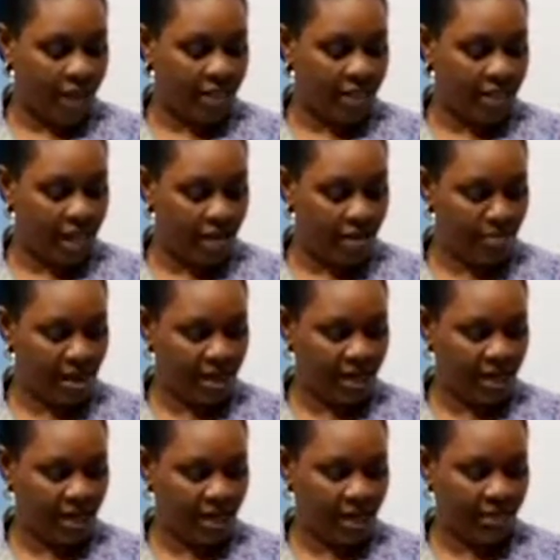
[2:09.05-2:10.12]
Then
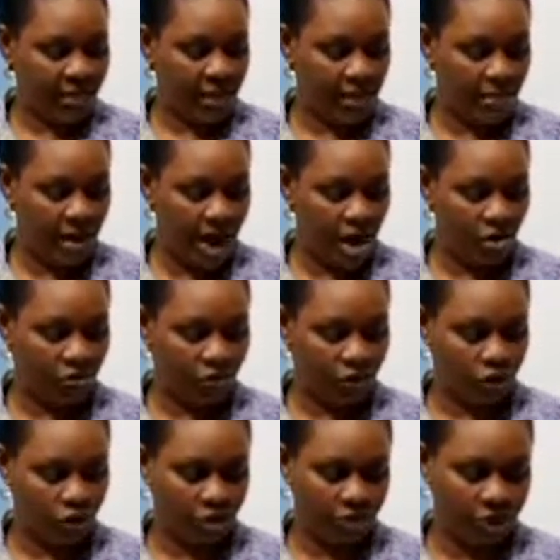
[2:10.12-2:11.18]
mother gets a bar of
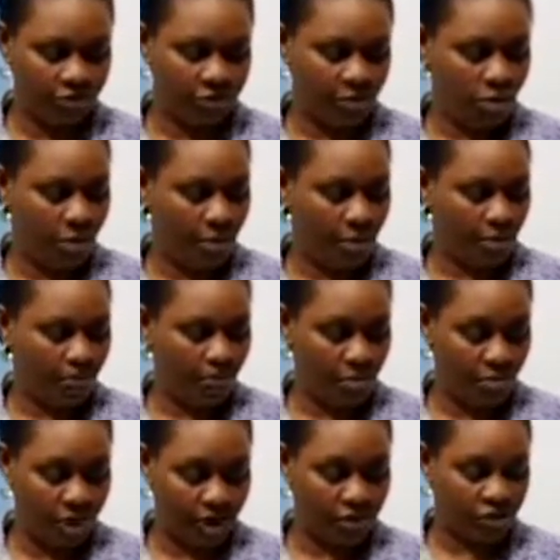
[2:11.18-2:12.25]
chocolate from,
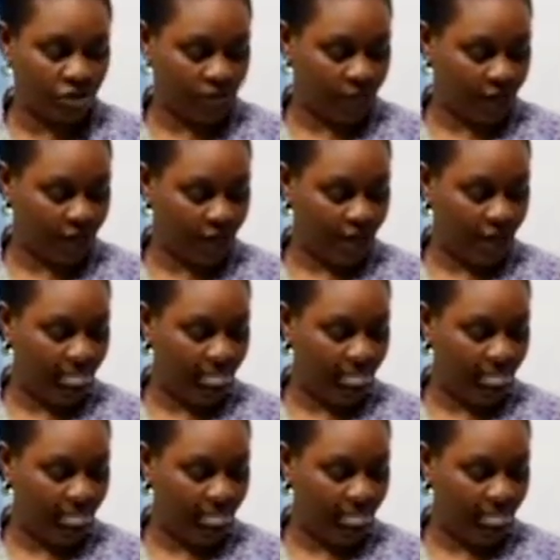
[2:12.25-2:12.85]
from a tray.